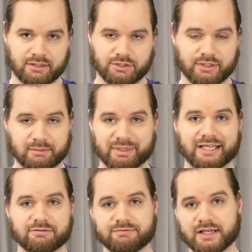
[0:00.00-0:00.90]
You get
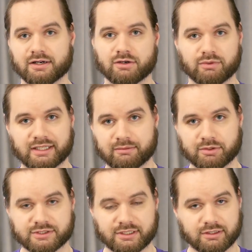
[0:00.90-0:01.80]
paid fair when the
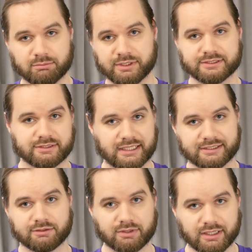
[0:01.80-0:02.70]
person completes their
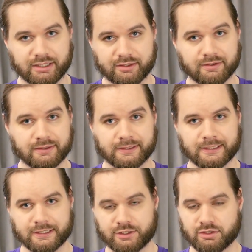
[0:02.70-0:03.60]
taxi ride.
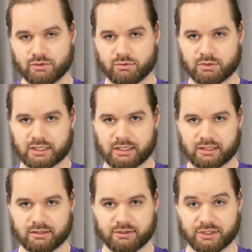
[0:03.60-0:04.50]
You,
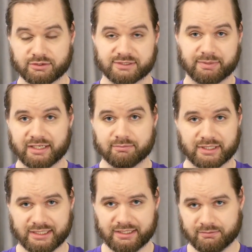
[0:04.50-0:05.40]
you know, spend
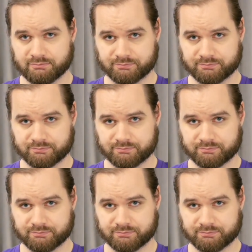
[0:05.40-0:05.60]
money